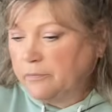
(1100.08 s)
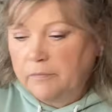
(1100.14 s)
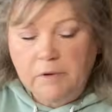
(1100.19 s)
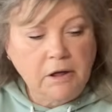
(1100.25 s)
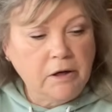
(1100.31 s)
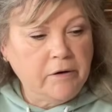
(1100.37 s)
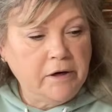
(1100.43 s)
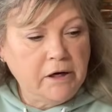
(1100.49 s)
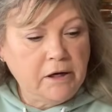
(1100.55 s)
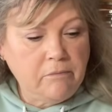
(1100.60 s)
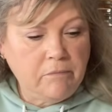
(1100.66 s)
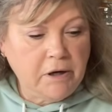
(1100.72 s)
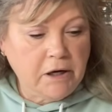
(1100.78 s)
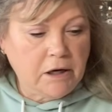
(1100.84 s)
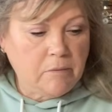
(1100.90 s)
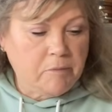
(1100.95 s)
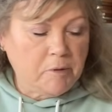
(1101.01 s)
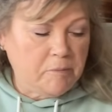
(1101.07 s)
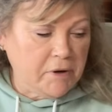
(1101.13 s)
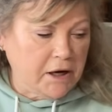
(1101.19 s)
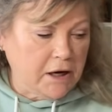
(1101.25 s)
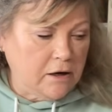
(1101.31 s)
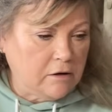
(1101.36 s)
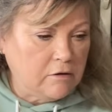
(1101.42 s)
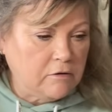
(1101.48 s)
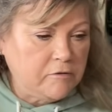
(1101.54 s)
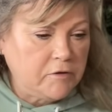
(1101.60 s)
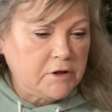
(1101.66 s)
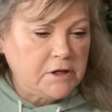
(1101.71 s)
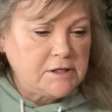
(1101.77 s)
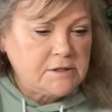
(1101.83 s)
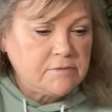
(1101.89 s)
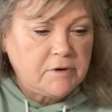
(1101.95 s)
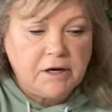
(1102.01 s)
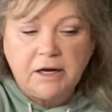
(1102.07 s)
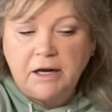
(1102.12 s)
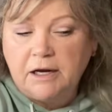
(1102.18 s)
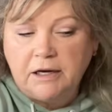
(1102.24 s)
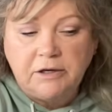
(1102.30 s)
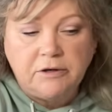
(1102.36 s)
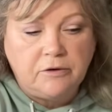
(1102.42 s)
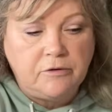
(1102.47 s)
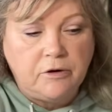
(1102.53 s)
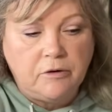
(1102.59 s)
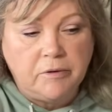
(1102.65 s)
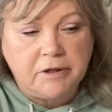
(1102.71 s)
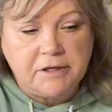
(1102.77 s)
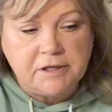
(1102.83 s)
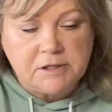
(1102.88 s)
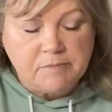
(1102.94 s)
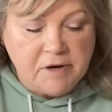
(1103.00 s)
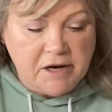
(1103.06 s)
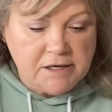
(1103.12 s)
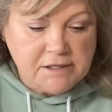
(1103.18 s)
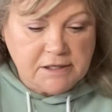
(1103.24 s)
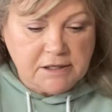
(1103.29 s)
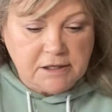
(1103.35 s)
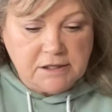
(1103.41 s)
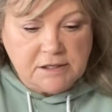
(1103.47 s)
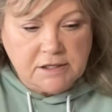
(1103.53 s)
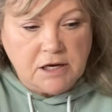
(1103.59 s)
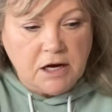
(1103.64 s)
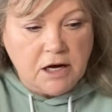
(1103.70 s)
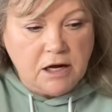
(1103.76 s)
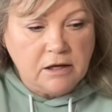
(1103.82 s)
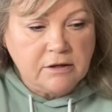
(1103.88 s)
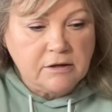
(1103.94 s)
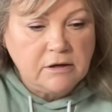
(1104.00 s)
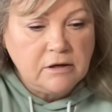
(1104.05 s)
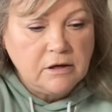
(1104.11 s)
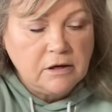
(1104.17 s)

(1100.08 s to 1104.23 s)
Now I didn't make up a pattern for this one, and I don't know what this basket is called,